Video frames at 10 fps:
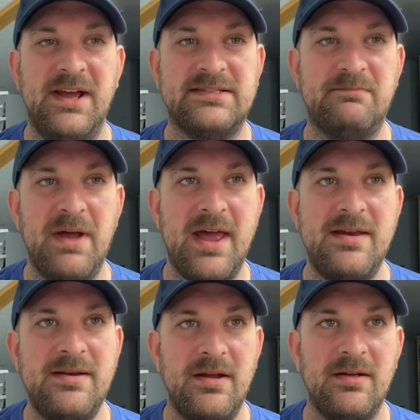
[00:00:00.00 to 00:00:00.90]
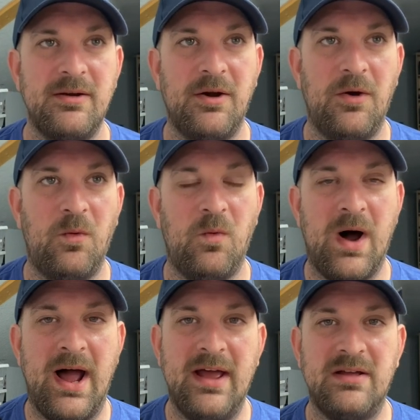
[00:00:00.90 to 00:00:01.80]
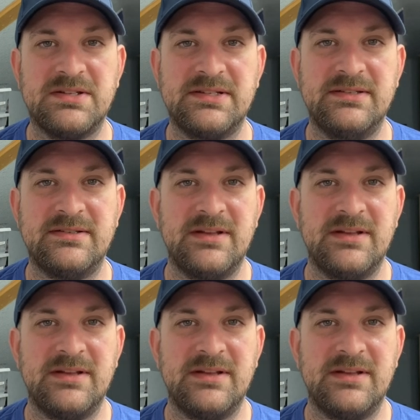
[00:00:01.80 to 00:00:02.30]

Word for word: It's been a while since,